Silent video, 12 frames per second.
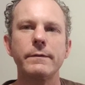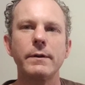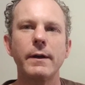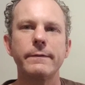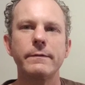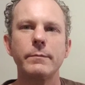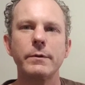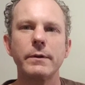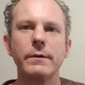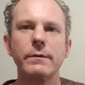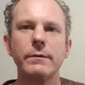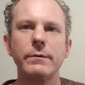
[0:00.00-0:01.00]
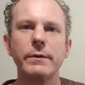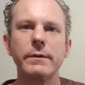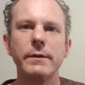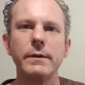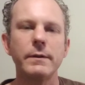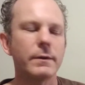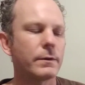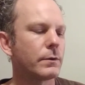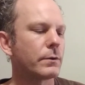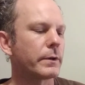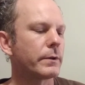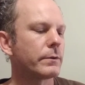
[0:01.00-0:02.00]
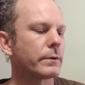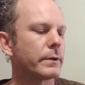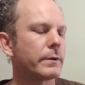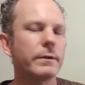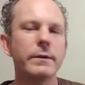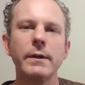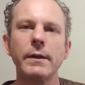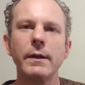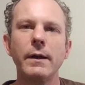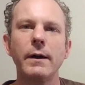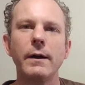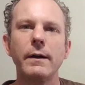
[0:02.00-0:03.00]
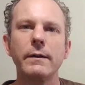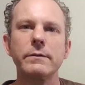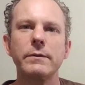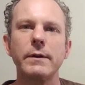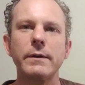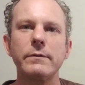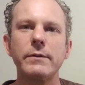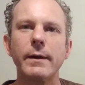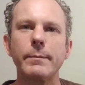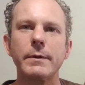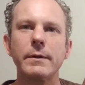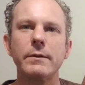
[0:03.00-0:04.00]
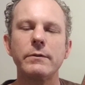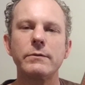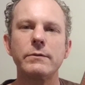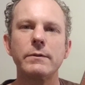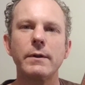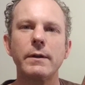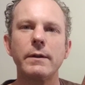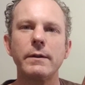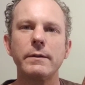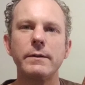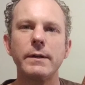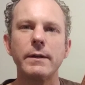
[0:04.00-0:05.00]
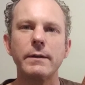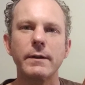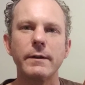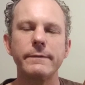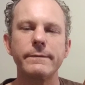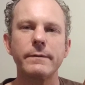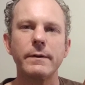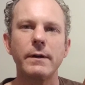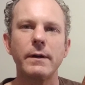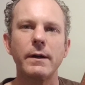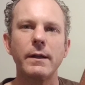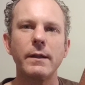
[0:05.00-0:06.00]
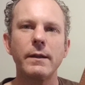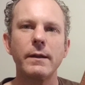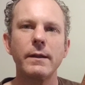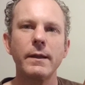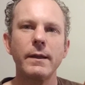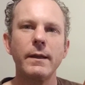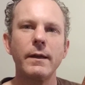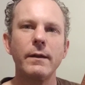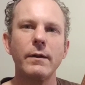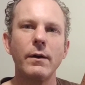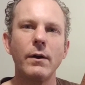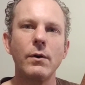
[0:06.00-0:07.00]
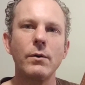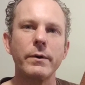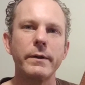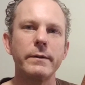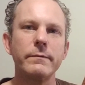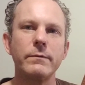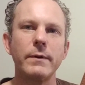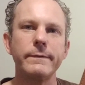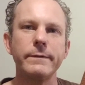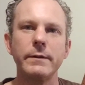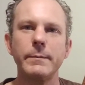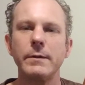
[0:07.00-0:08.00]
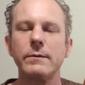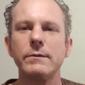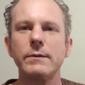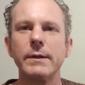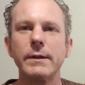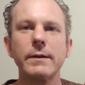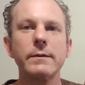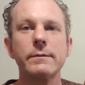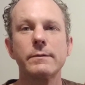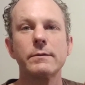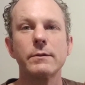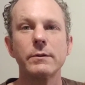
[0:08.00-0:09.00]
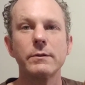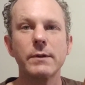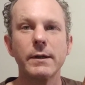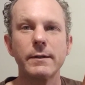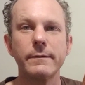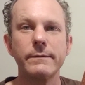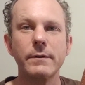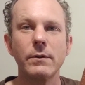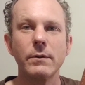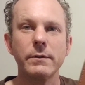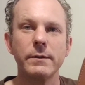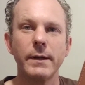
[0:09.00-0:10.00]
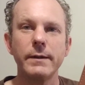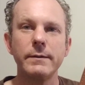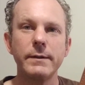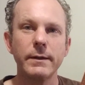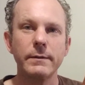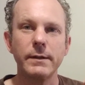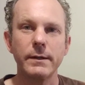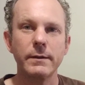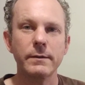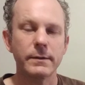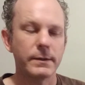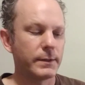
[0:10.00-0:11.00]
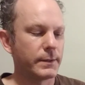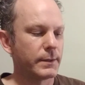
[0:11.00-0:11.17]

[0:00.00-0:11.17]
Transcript: If you're not familiar with the Hori Hori, it's a Japanese digging knife. Hori roughly means dig, so it's kind of called a dig.